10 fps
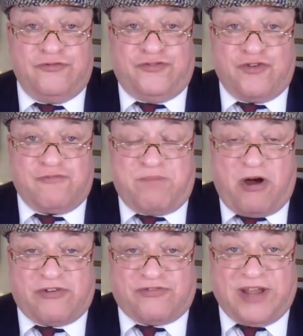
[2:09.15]

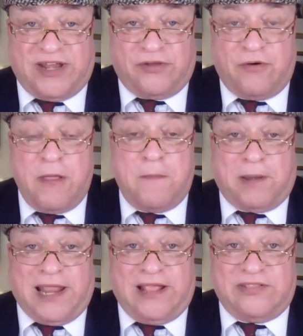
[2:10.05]
jukebox radio,
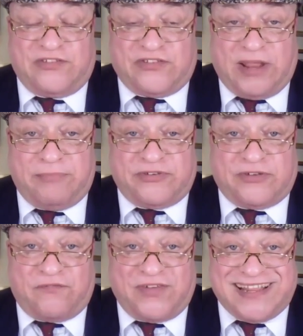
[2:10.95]
playing the same
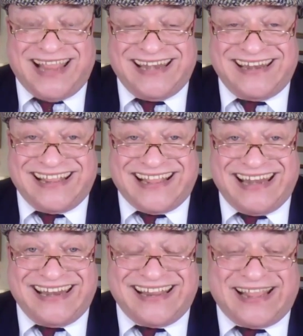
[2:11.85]
stuff again and
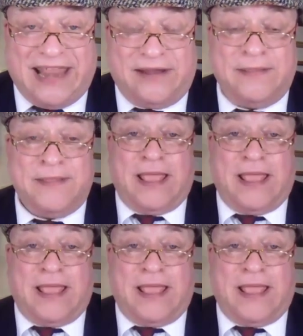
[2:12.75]
again and again,